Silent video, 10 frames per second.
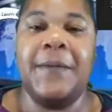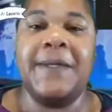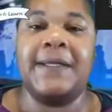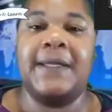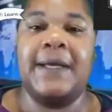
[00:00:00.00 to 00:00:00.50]

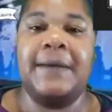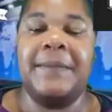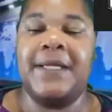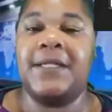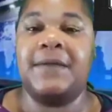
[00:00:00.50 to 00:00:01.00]
with a
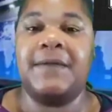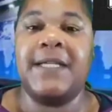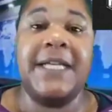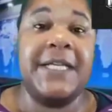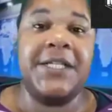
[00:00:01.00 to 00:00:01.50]
mesh of
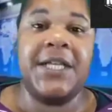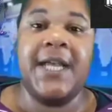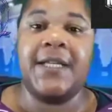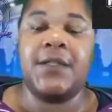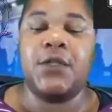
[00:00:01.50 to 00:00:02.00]
TD
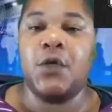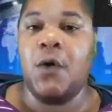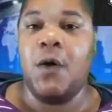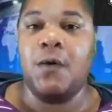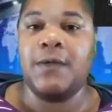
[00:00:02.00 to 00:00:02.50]
Jakes,
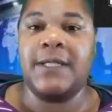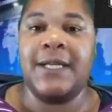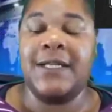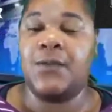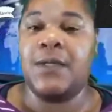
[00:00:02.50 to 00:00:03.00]
Joel
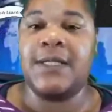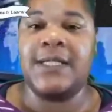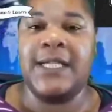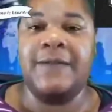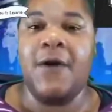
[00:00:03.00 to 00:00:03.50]
Osteen, as well as
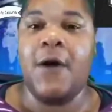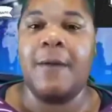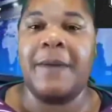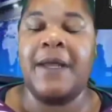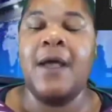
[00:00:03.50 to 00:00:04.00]
Steve
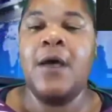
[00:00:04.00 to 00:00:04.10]
Harvey,